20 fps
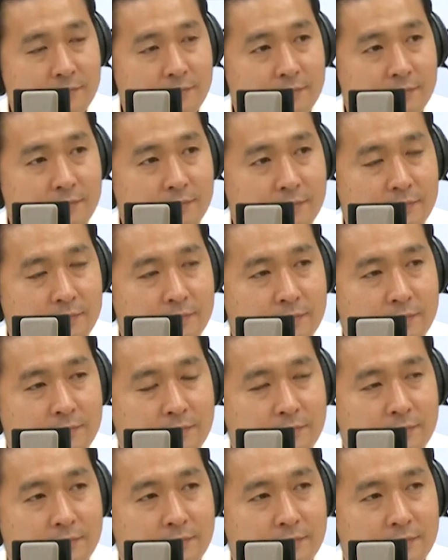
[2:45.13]

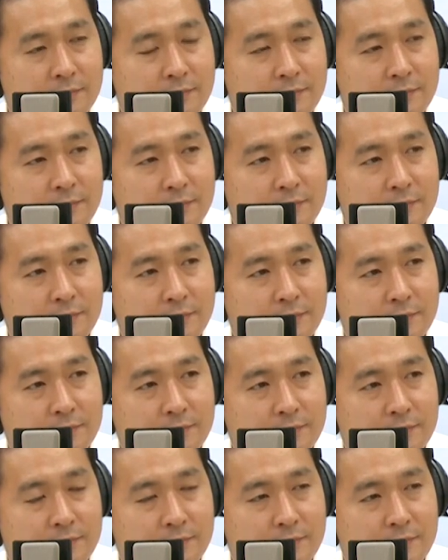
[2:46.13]

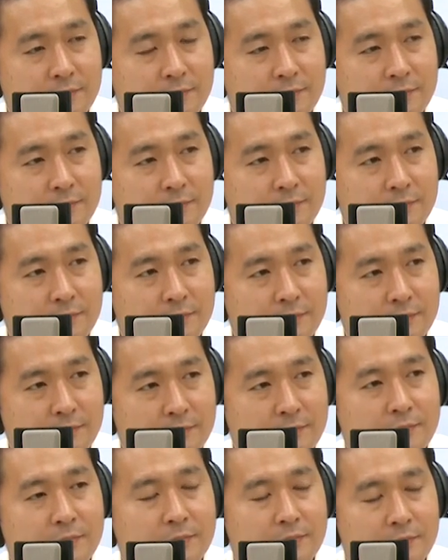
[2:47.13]

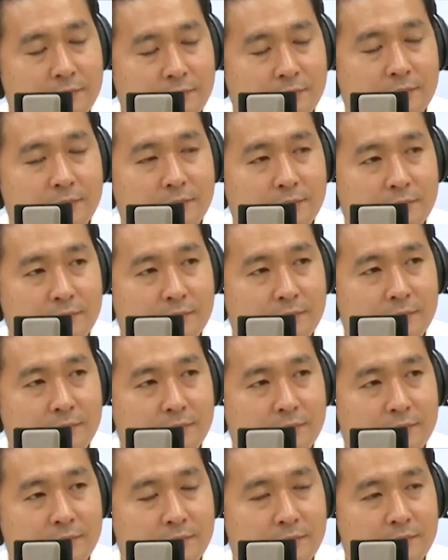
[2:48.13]

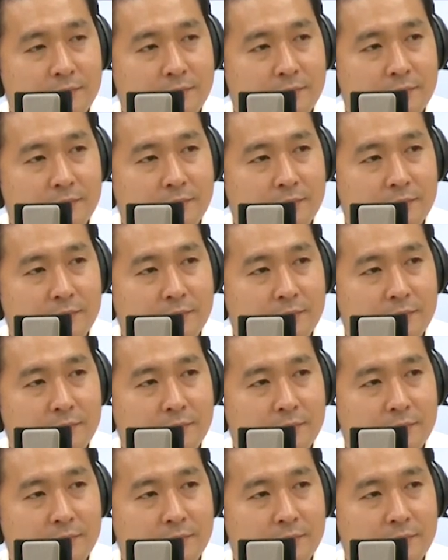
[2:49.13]
The person shown says nothing.